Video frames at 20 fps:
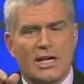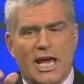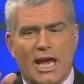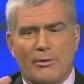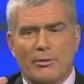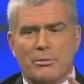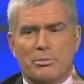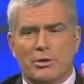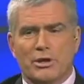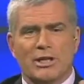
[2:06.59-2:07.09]
and
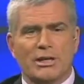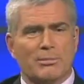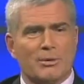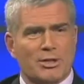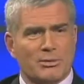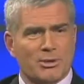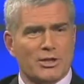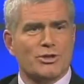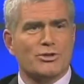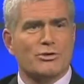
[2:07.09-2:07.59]
we put it up on
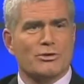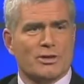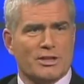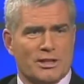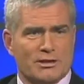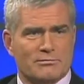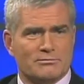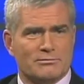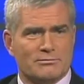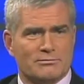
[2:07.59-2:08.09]
the big
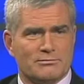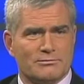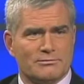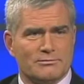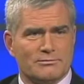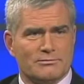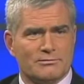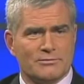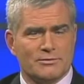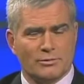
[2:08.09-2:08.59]
screen,
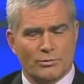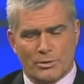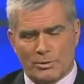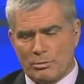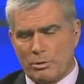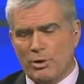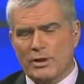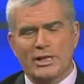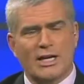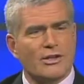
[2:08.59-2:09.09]
we
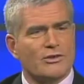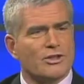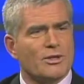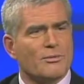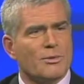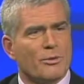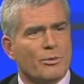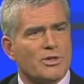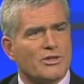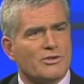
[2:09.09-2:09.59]
point it out to
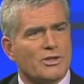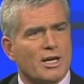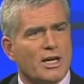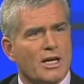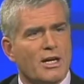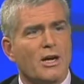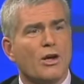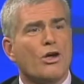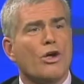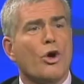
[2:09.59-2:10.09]
them and we
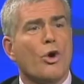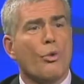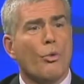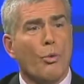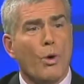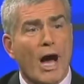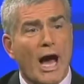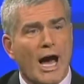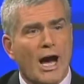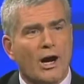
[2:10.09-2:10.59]
say,
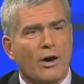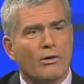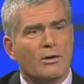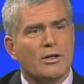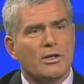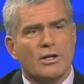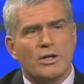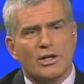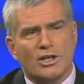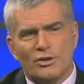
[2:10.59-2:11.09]
wow,
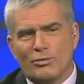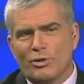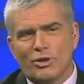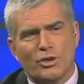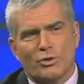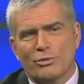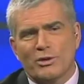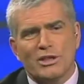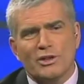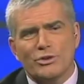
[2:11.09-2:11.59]
what
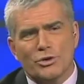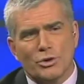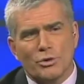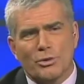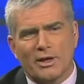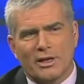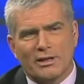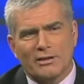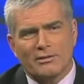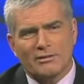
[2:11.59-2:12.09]
you're really
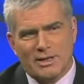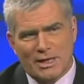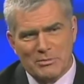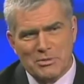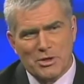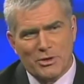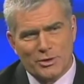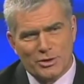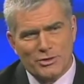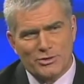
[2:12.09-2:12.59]
doing, I'm
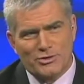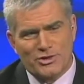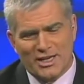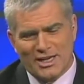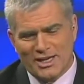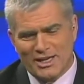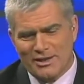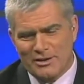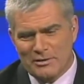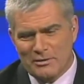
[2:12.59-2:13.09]
hearing you
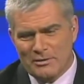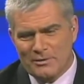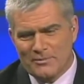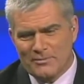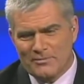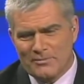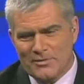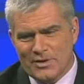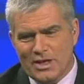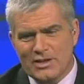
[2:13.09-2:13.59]
say,
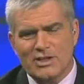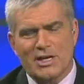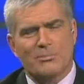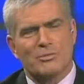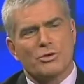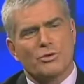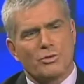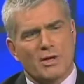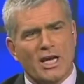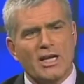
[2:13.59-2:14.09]
is I'm
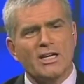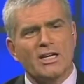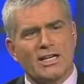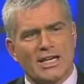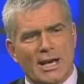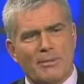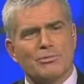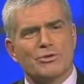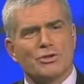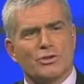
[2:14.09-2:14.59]
creating an
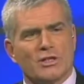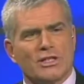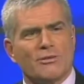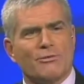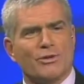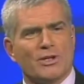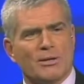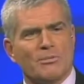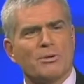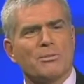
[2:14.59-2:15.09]
opportunity
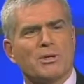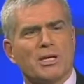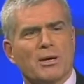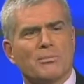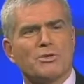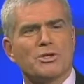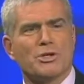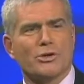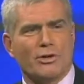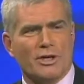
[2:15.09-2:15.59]
for them to
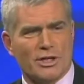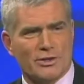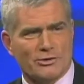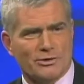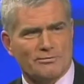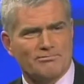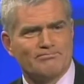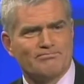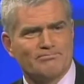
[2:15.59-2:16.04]
become curious.